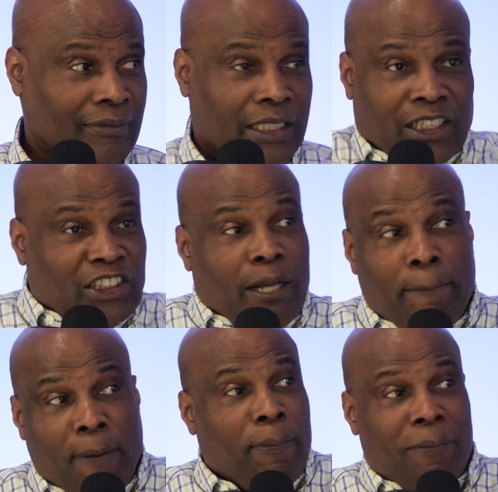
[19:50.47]
Because some
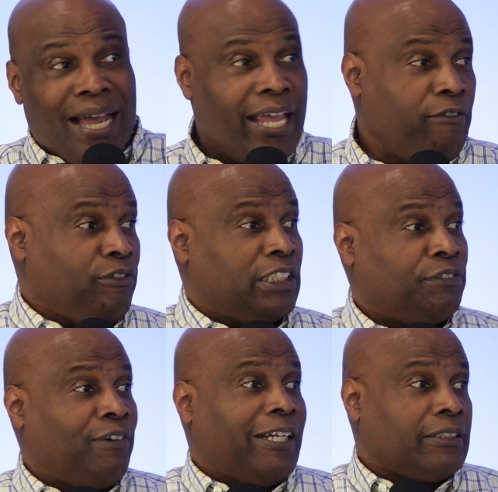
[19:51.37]
people might have rich
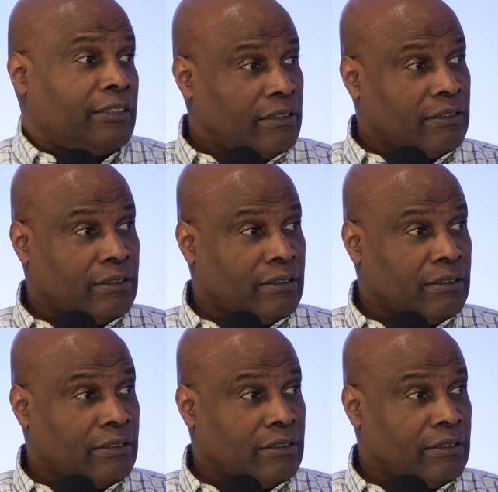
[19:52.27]
friends.